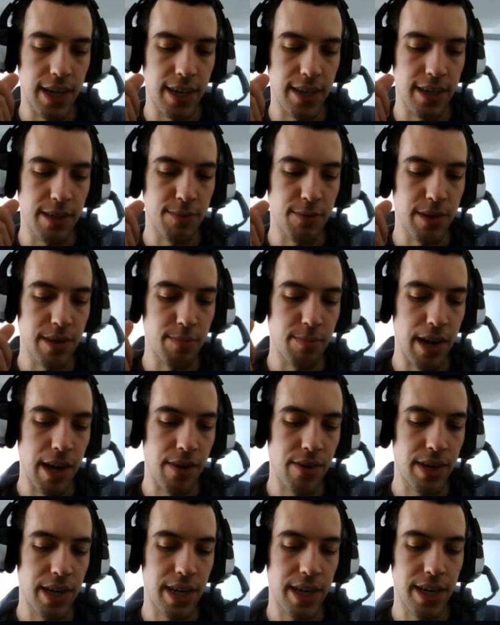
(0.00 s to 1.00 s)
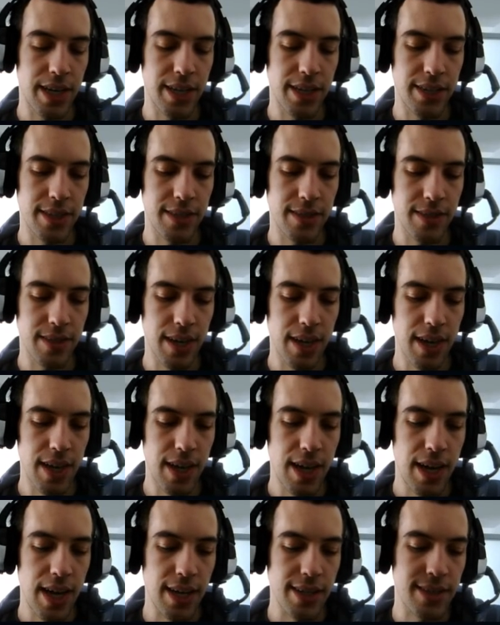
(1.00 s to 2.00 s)
you want to parallelize
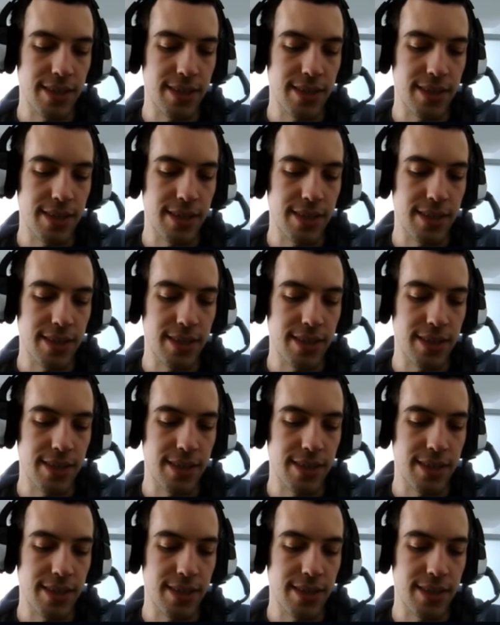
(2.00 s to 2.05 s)
as